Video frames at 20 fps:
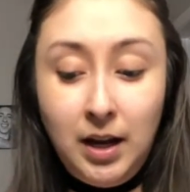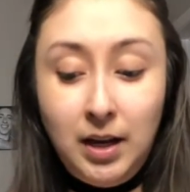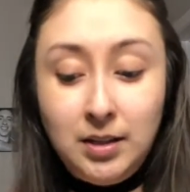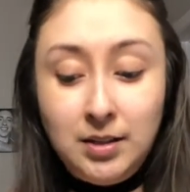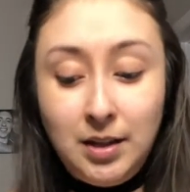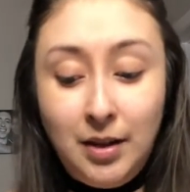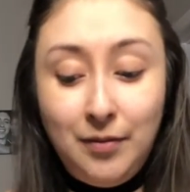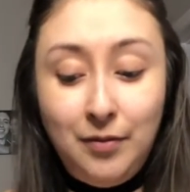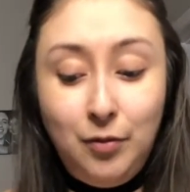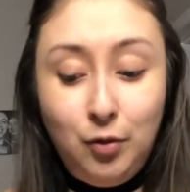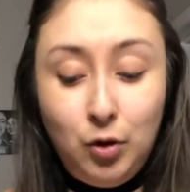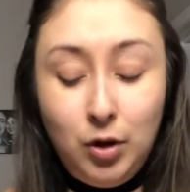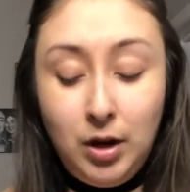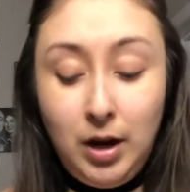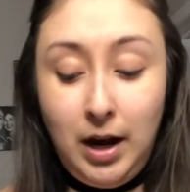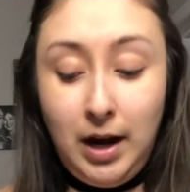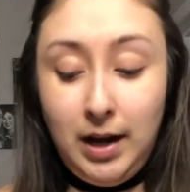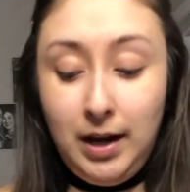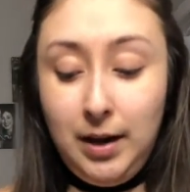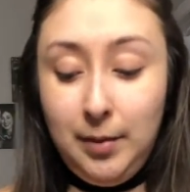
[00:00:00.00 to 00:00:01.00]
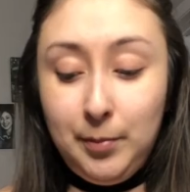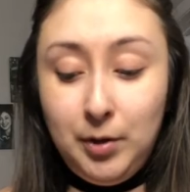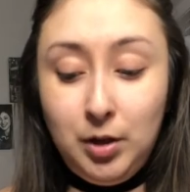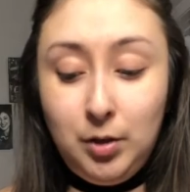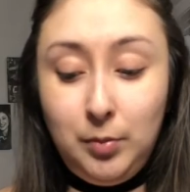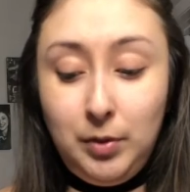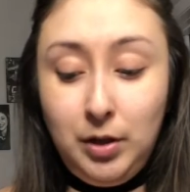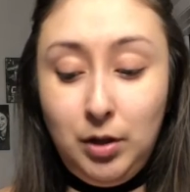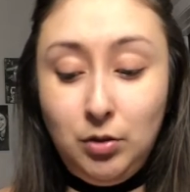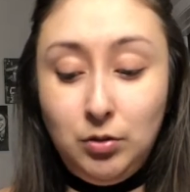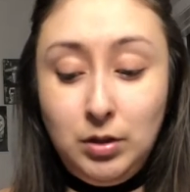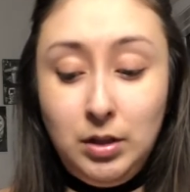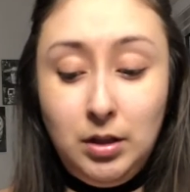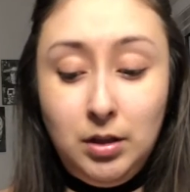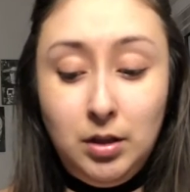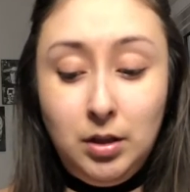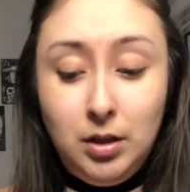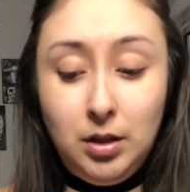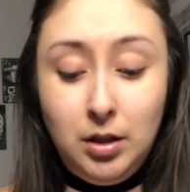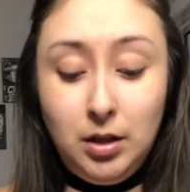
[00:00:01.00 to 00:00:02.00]
except for I am going to be
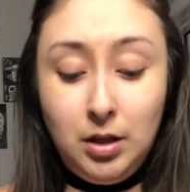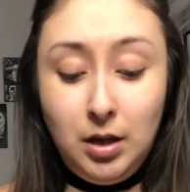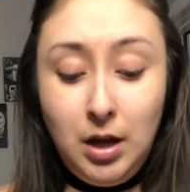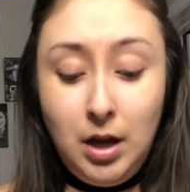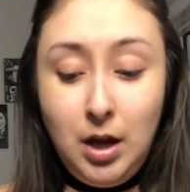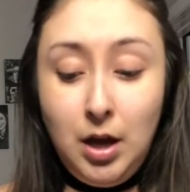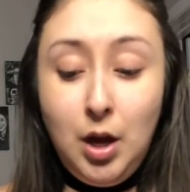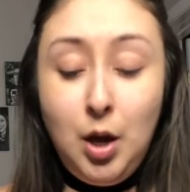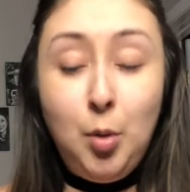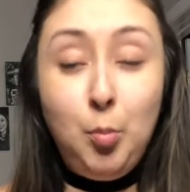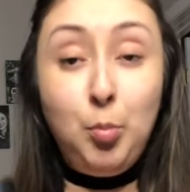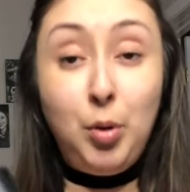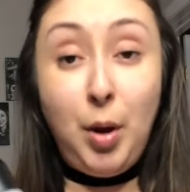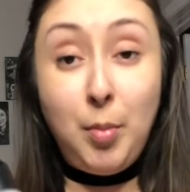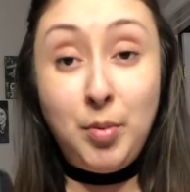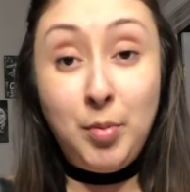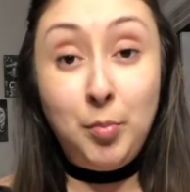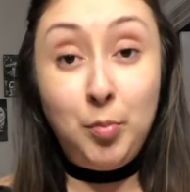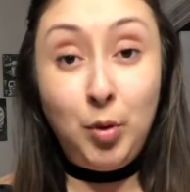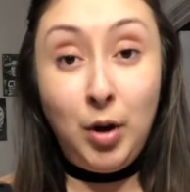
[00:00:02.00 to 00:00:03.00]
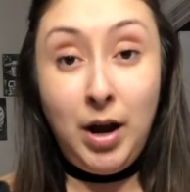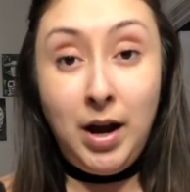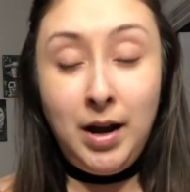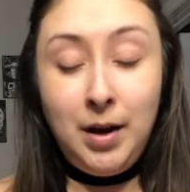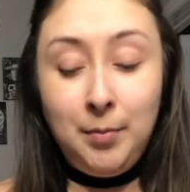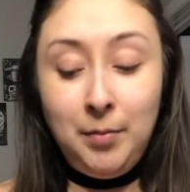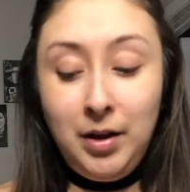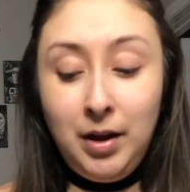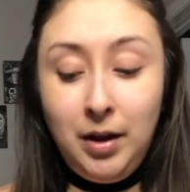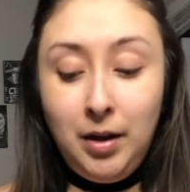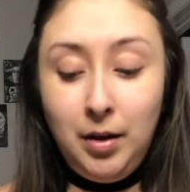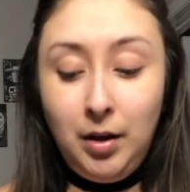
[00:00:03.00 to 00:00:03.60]
using the Prep and Prime